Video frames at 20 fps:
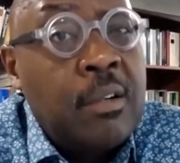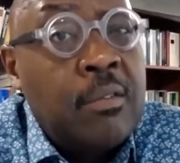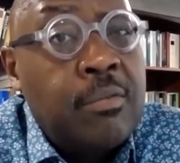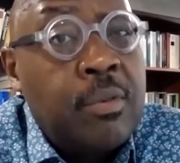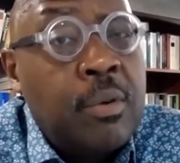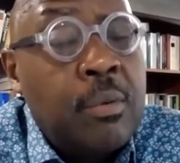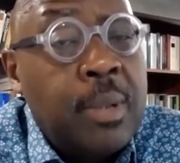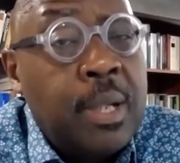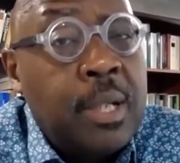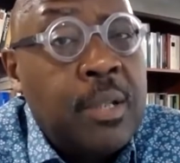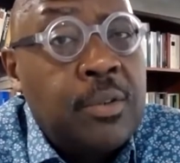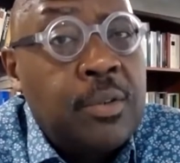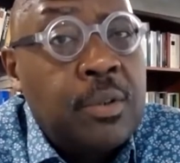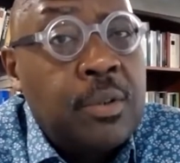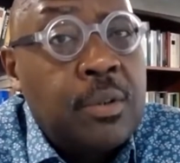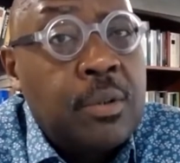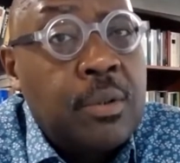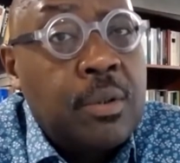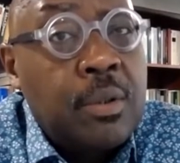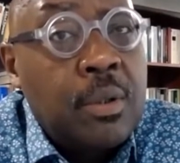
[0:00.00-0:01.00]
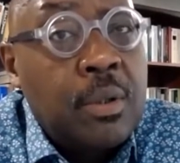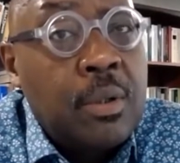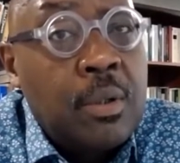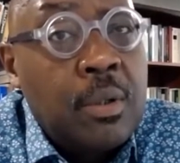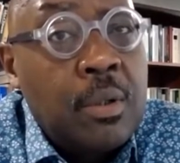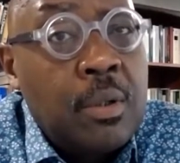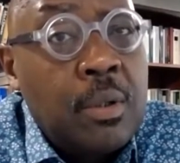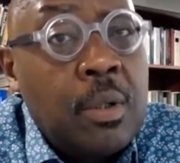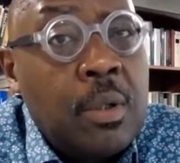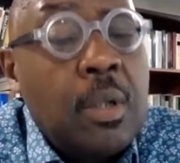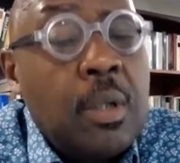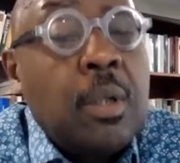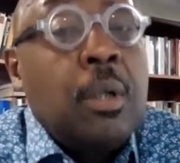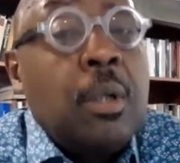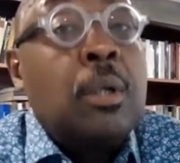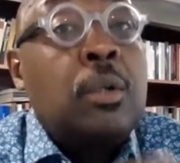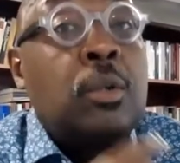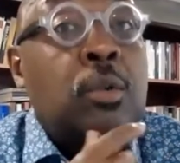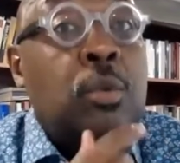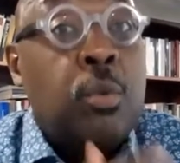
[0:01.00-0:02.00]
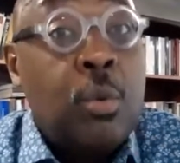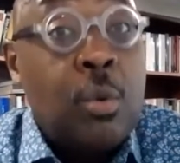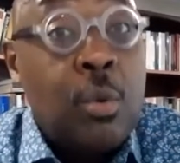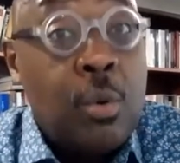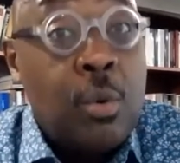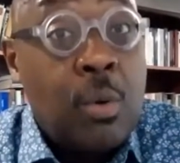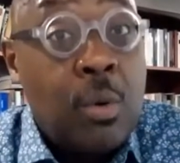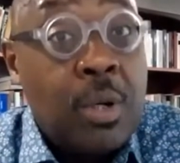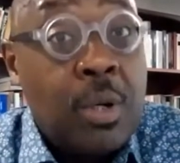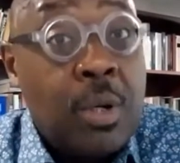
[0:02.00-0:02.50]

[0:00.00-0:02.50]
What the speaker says: formation toward